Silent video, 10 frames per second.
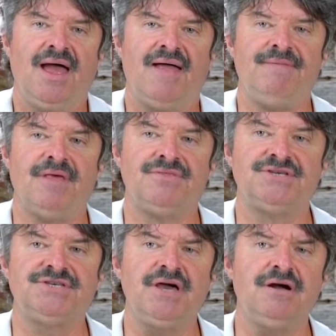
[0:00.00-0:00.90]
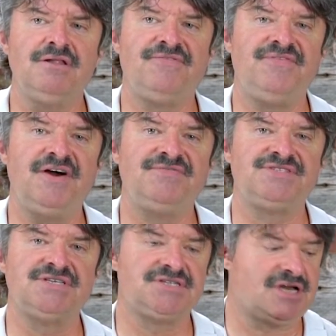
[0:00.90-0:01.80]
And the cycle of
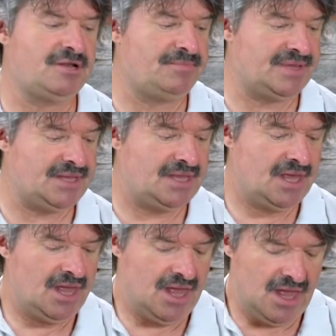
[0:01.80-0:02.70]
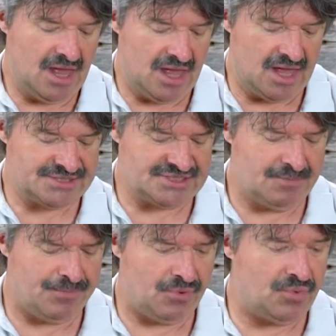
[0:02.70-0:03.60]
fifths is going to be a
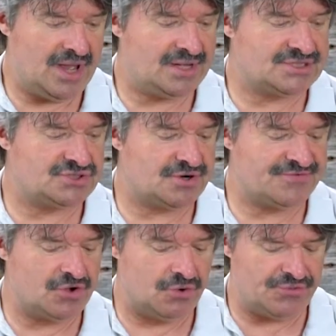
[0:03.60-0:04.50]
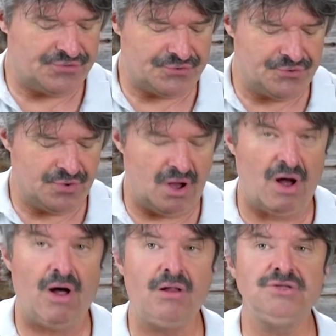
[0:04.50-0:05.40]
simple way to sort of go through
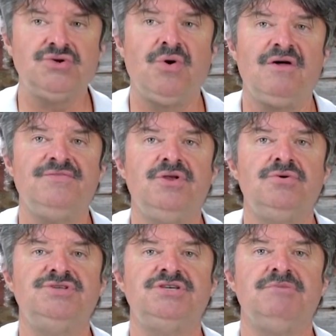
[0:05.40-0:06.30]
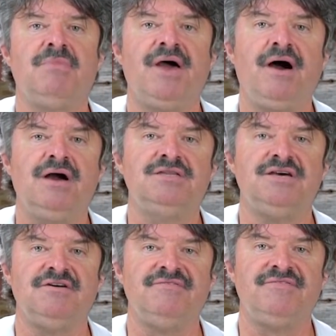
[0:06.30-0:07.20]
all 12 notes in my
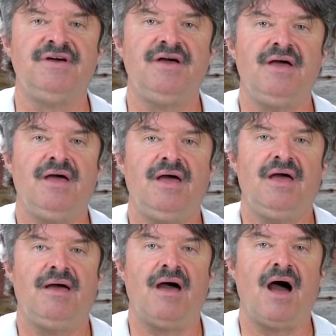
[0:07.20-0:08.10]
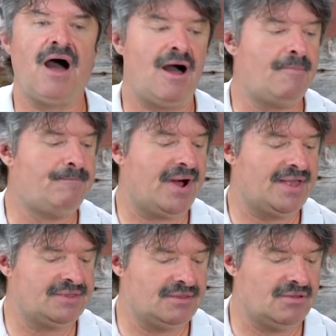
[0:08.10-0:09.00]
octave,
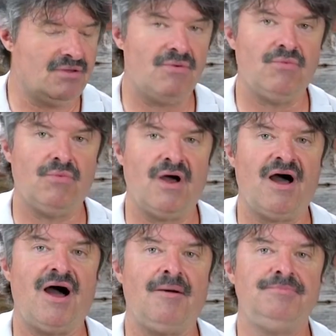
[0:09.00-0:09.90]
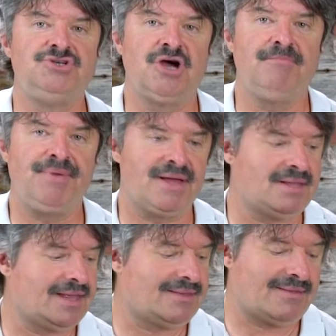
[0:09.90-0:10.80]
but jumping
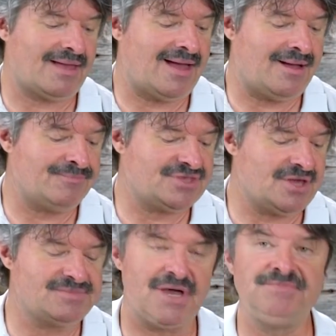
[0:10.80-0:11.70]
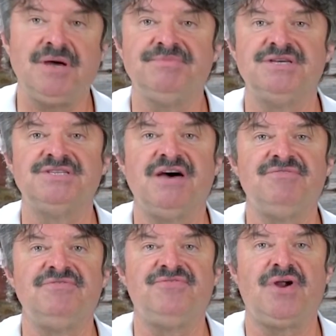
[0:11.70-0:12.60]
like sometimes up to
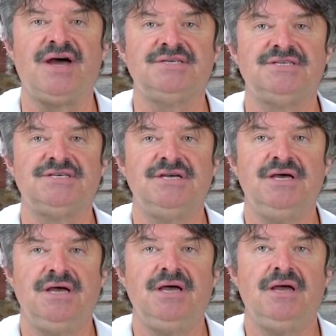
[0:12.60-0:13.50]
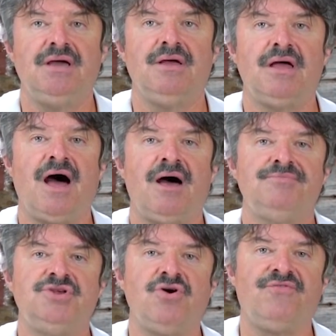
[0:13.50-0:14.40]
7 frets
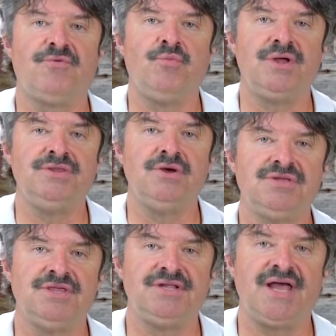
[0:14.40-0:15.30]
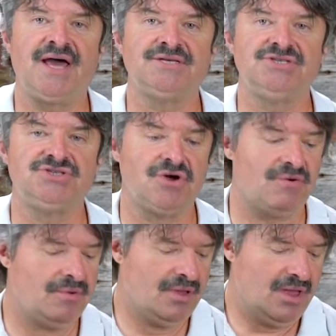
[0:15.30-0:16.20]
to go from one to the next.
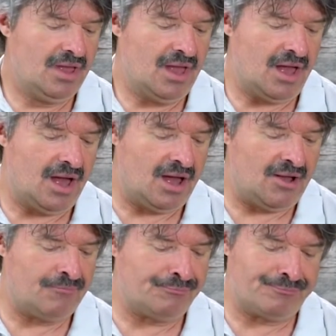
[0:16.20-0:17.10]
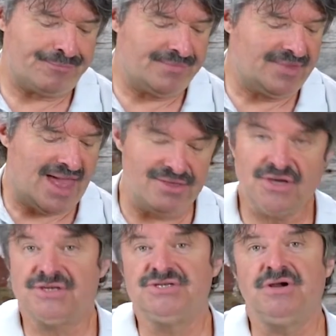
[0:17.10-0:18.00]
So, and you
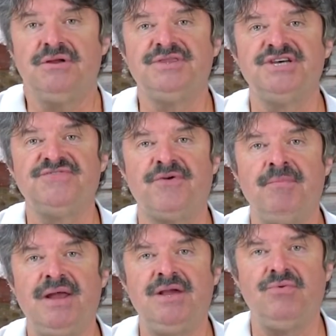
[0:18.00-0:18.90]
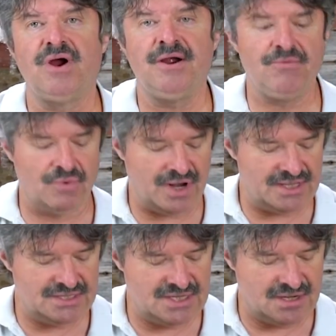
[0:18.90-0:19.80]
can start this from anywhere. What
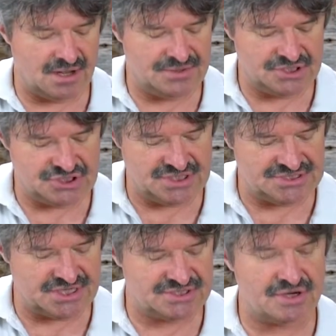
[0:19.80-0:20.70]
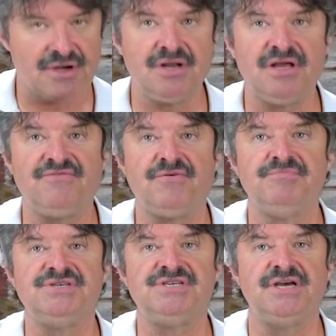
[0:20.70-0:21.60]
I did on the sheet is I started it from
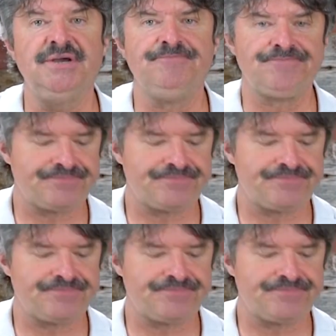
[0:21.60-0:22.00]
C.